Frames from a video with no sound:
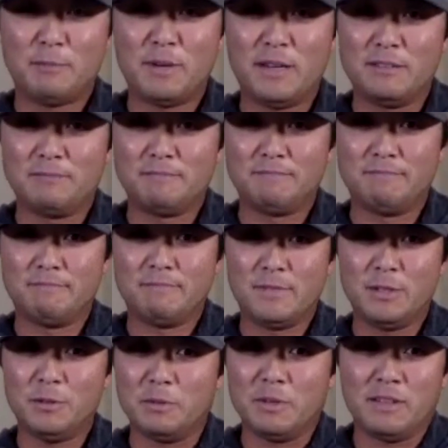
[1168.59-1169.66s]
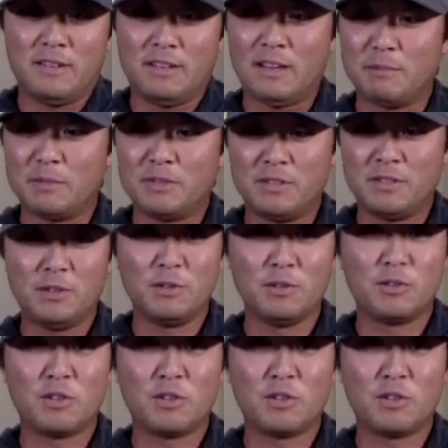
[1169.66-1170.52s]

But you know, the one thing, I'm still